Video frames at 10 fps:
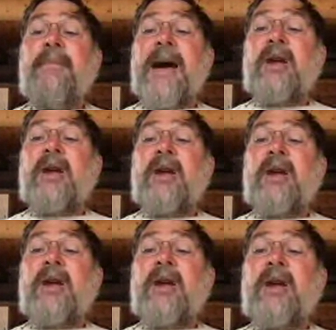
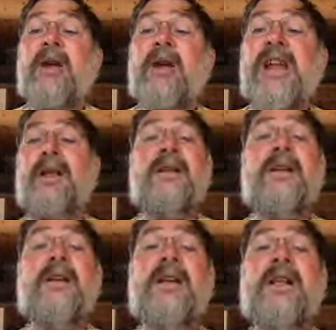
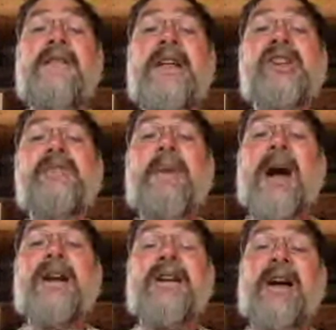that is part